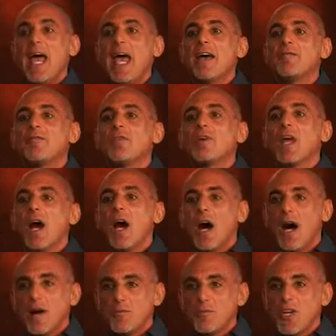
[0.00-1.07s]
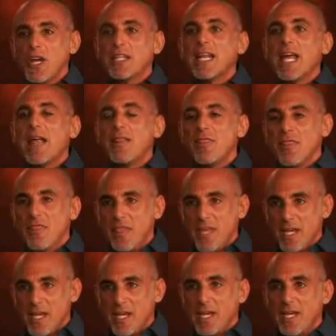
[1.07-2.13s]
every object and
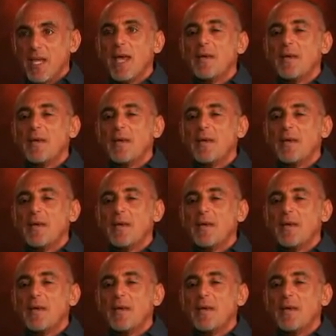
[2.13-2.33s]
thing